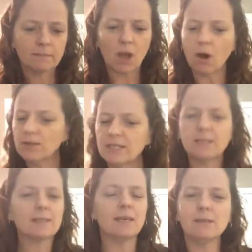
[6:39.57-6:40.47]
All
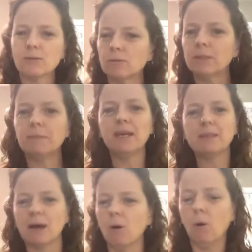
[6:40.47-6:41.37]
these things only make
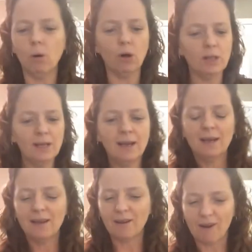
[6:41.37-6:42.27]
that hole
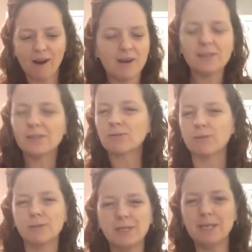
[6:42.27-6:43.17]
in our hearts grow
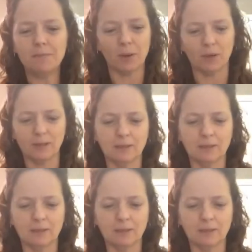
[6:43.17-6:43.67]
deeper.